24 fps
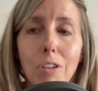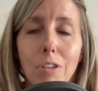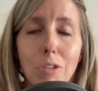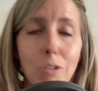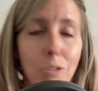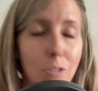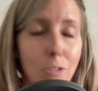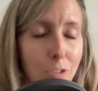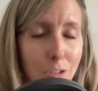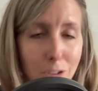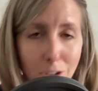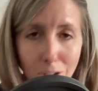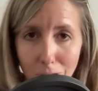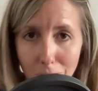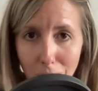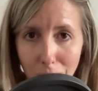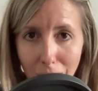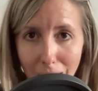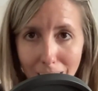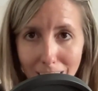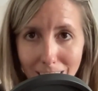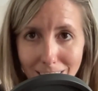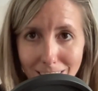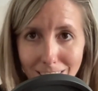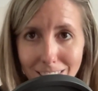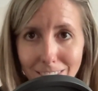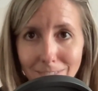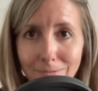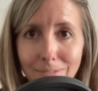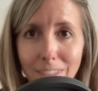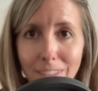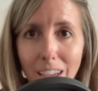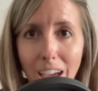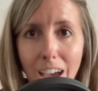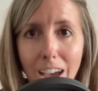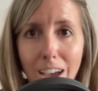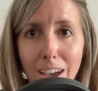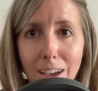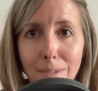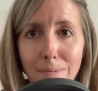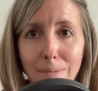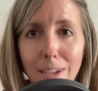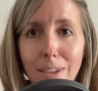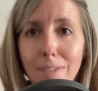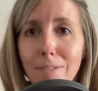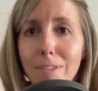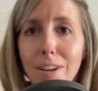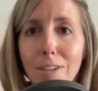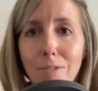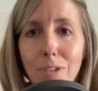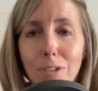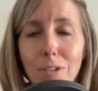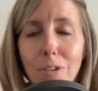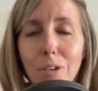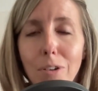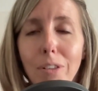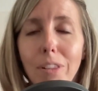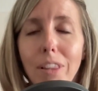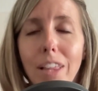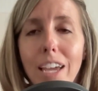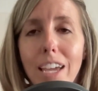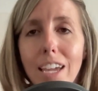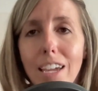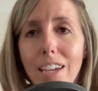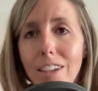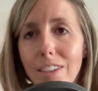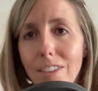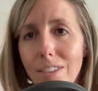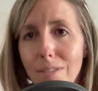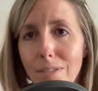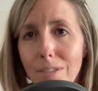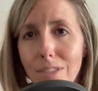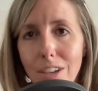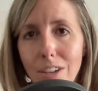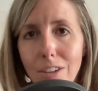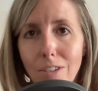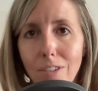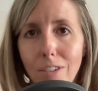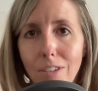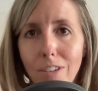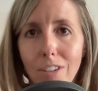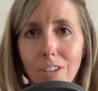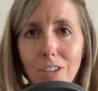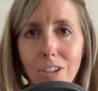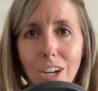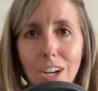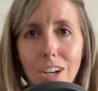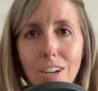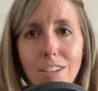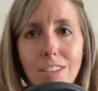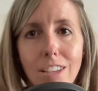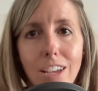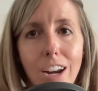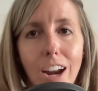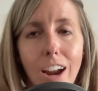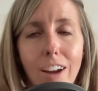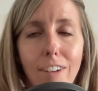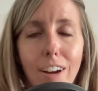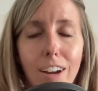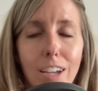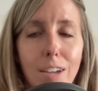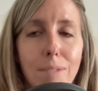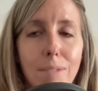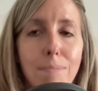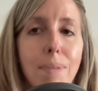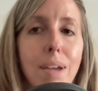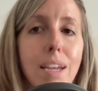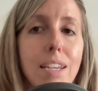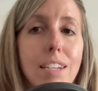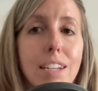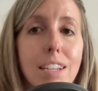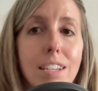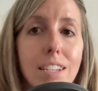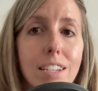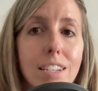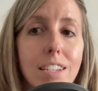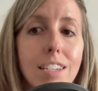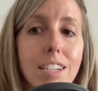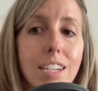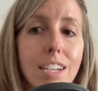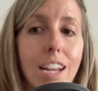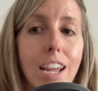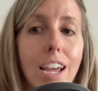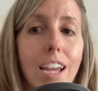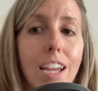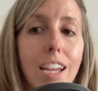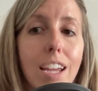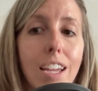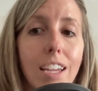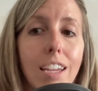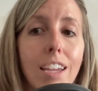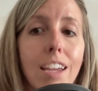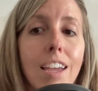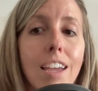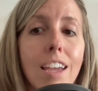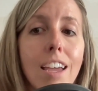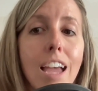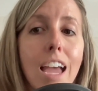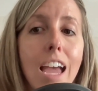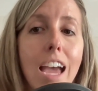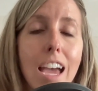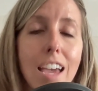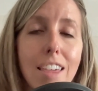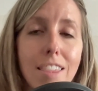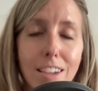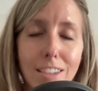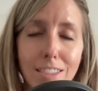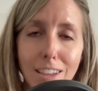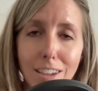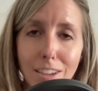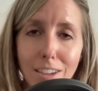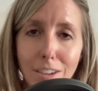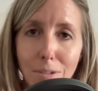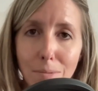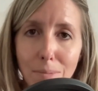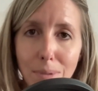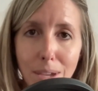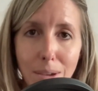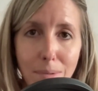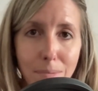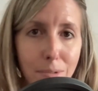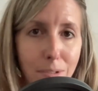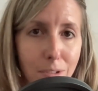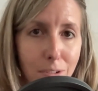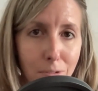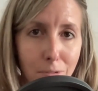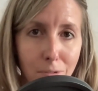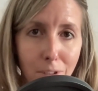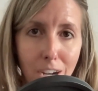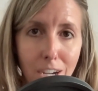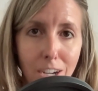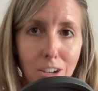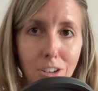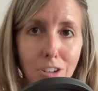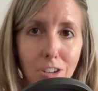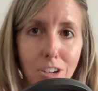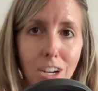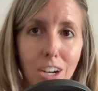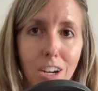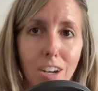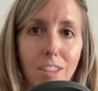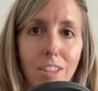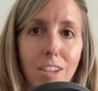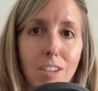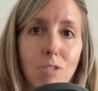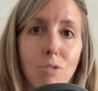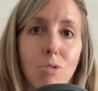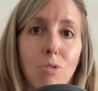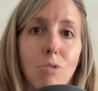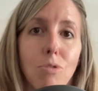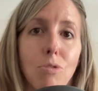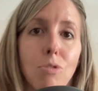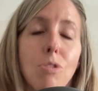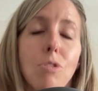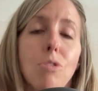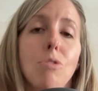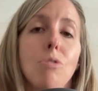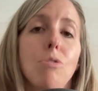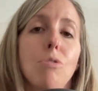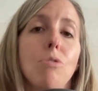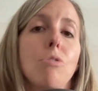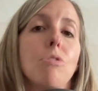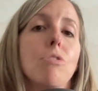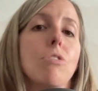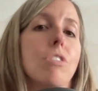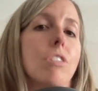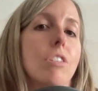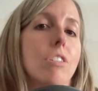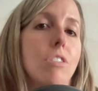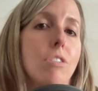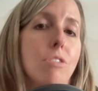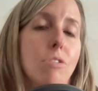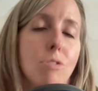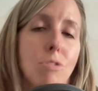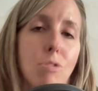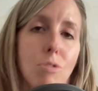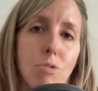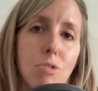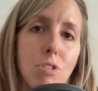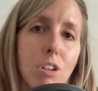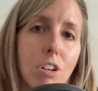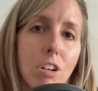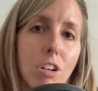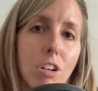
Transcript: doing just great. Even if you don't like the chairs that I recommended today, I think that you'll be able to find a chair that suits you, suits your